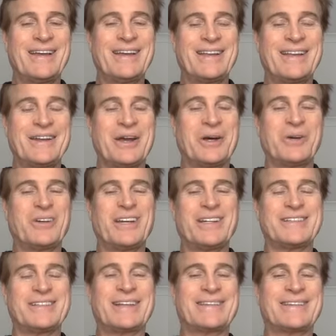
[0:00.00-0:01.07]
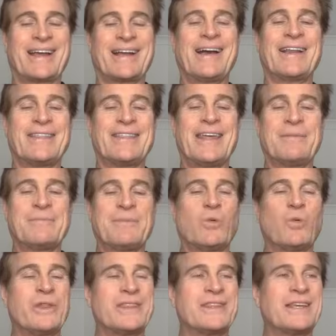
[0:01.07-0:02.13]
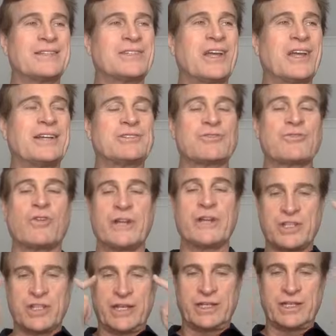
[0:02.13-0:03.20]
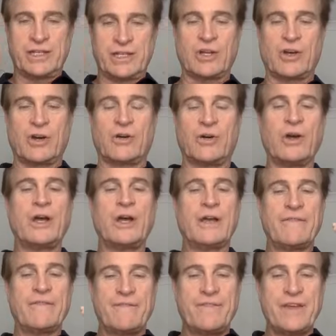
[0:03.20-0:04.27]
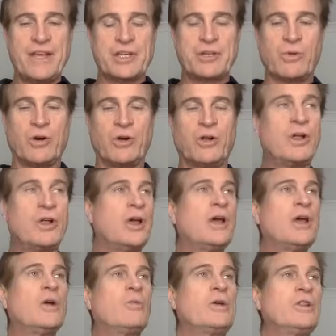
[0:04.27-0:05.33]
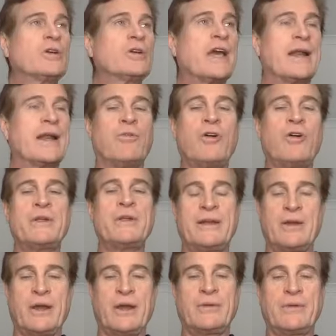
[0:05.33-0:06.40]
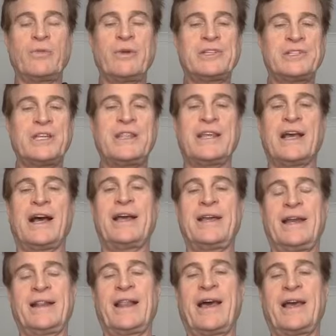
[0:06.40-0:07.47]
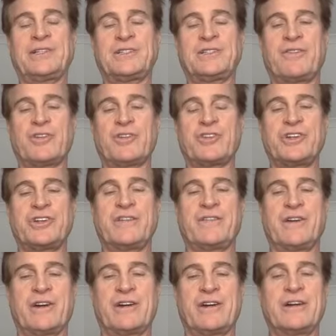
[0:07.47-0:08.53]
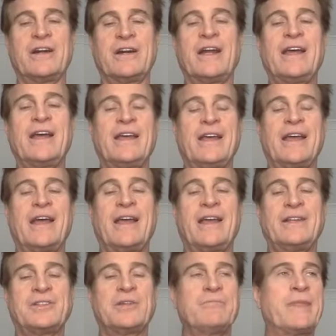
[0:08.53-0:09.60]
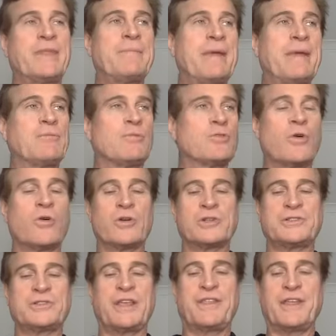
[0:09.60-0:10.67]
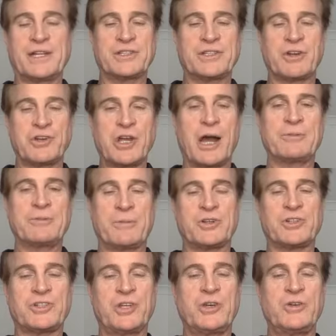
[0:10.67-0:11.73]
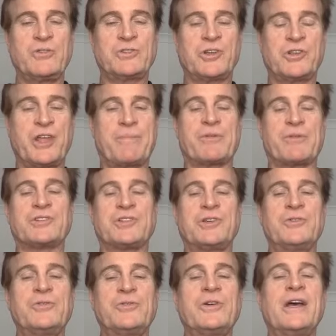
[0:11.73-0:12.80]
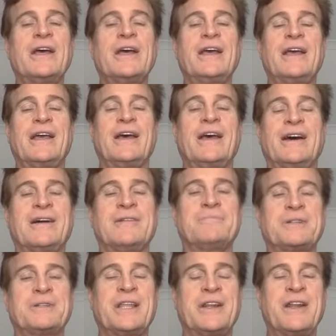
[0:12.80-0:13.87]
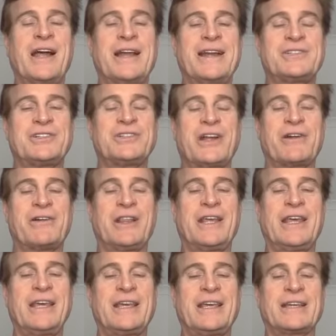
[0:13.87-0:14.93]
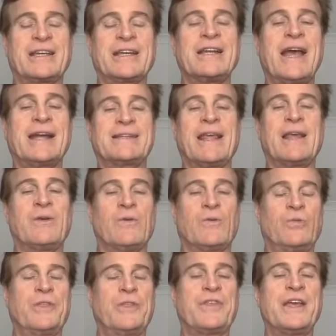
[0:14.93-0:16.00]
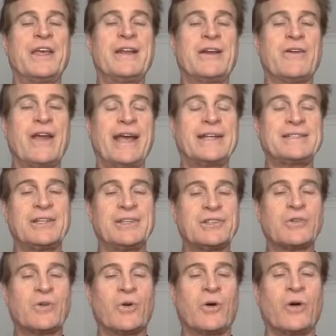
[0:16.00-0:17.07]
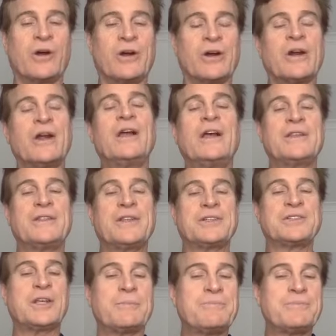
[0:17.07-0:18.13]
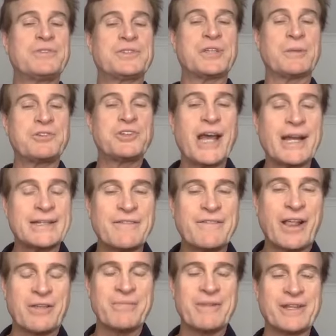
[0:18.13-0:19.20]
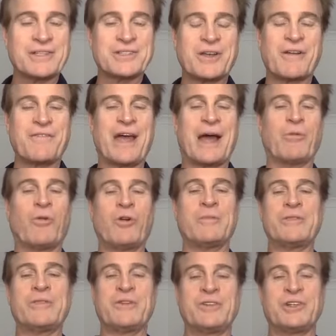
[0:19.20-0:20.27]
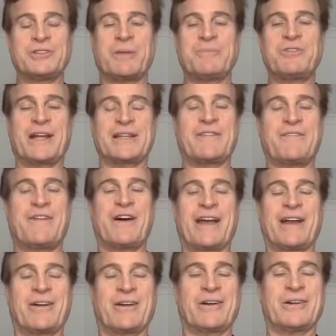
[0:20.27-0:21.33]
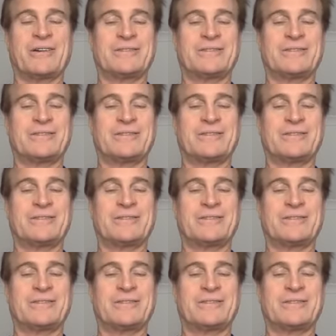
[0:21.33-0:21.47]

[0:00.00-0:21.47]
It's not that kind of thing. But with testosterone, it's so visual. We look at a woman and we see the idealized version of her. And then men, of course, they think it's their job to pursue, so they pursue. But they're not necessarily connecting with the inner essence or the subjective elements of that woman. They're just objectifying her.